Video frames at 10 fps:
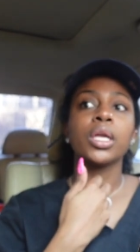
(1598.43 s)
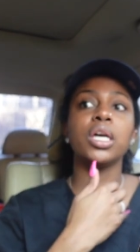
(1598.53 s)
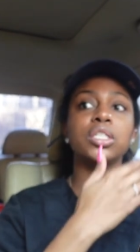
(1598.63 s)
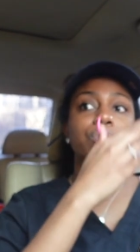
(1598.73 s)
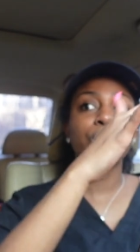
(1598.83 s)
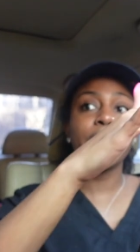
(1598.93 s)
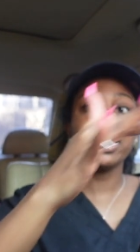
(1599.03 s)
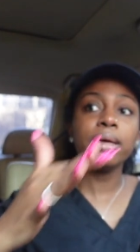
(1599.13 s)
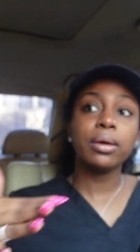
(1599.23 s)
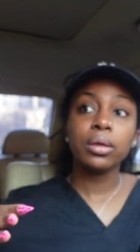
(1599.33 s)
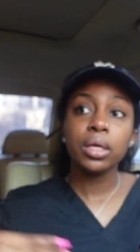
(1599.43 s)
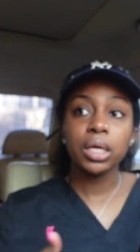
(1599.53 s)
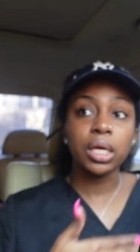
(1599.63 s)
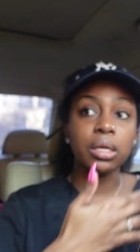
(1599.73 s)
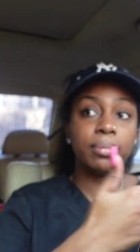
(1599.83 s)
it's right
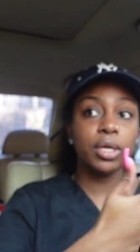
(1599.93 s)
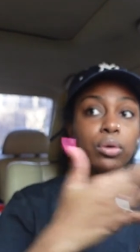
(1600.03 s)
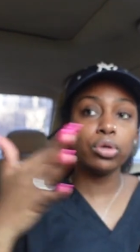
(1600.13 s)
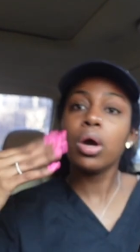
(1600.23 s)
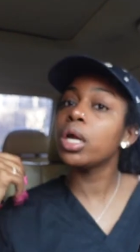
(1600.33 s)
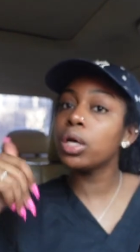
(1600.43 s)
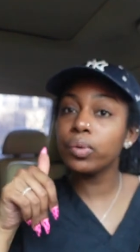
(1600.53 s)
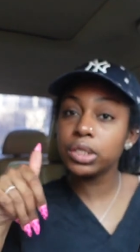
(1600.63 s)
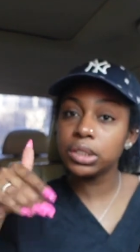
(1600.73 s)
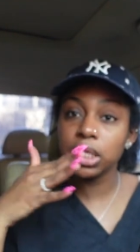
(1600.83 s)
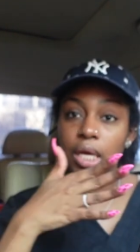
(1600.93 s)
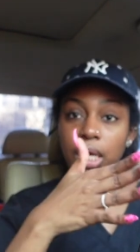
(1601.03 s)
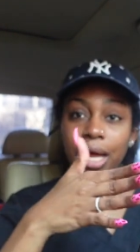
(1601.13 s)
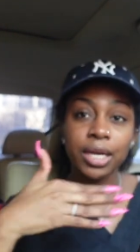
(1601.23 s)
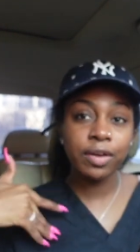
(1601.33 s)
in the middle y'all know where it's
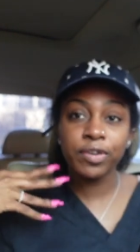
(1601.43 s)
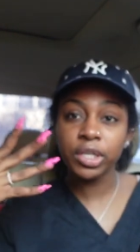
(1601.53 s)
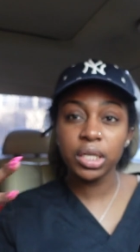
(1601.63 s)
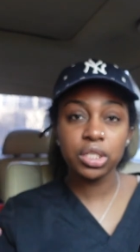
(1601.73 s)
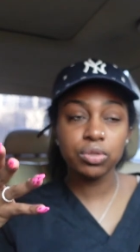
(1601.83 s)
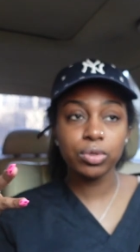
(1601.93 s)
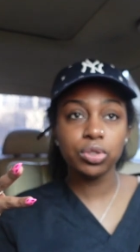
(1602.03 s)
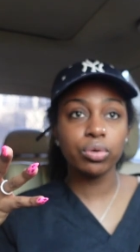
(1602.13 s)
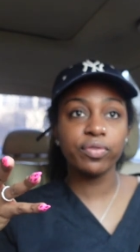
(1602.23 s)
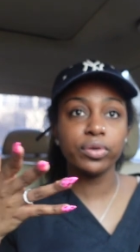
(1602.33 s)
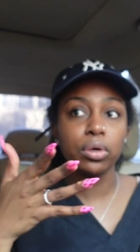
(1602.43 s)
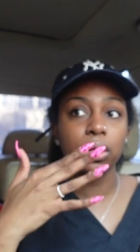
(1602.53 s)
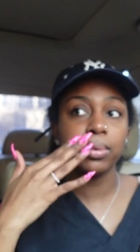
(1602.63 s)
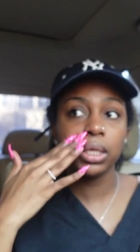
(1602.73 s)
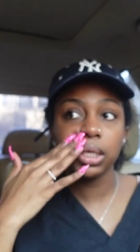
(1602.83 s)
at i never did a suite tour for
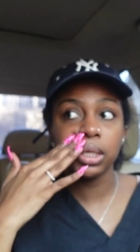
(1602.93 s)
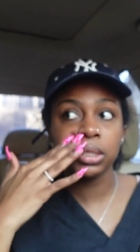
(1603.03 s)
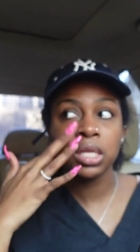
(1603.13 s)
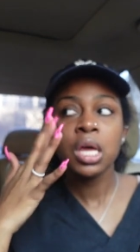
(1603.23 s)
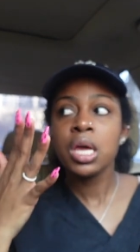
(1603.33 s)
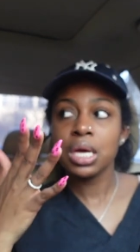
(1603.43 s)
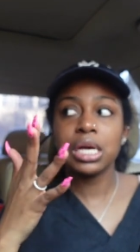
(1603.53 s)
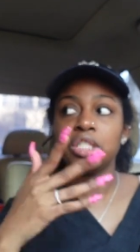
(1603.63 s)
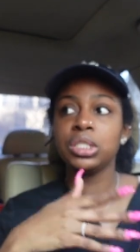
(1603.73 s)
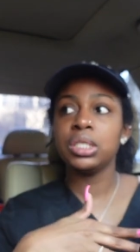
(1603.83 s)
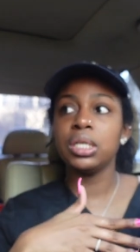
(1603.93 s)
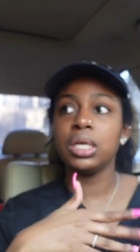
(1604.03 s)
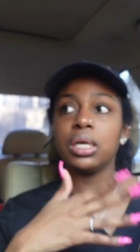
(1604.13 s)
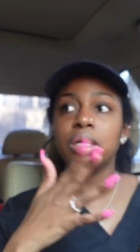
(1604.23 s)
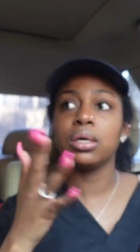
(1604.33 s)
y'all because i just
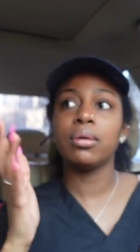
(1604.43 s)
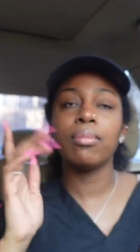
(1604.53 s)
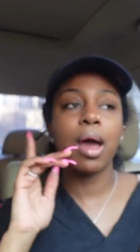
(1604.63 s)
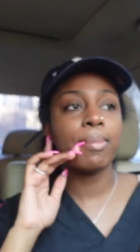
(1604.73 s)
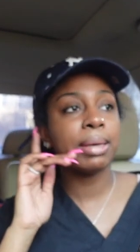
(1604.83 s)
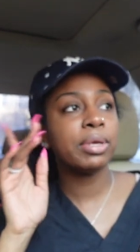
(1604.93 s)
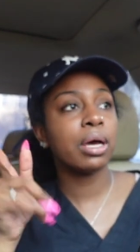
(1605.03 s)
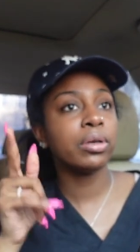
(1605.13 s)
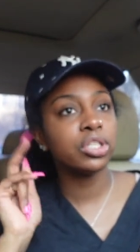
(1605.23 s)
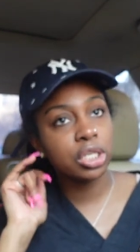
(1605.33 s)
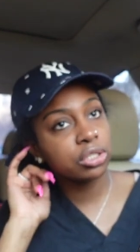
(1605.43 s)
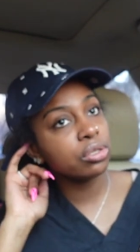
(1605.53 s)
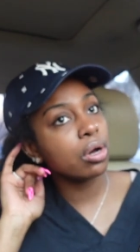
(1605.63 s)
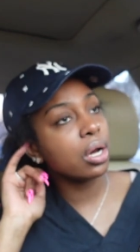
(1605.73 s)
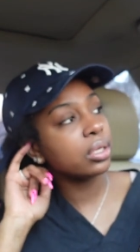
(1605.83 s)
didn't um maybe i'll get y'all to
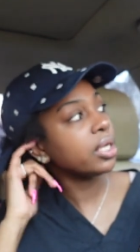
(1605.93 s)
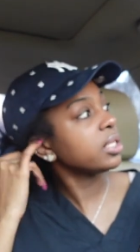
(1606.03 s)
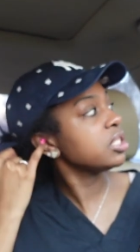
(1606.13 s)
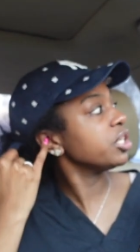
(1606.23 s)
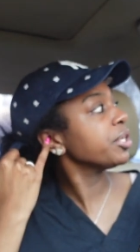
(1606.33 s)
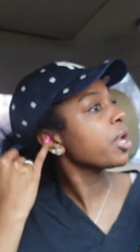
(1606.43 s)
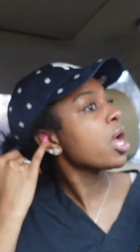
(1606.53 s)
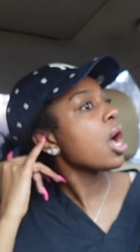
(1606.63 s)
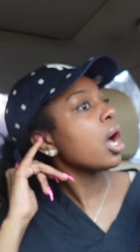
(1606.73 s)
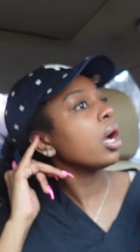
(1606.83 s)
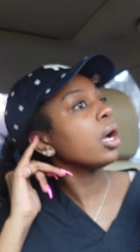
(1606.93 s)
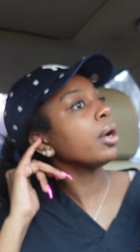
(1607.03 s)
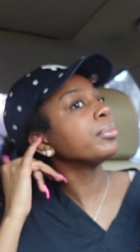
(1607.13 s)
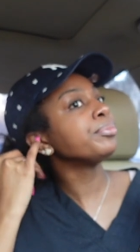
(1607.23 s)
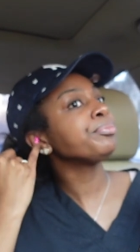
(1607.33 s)
y'all next year
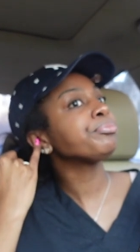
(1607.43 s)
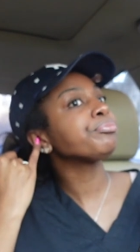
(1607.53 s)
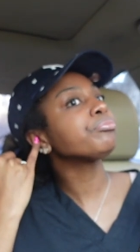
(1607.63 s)
um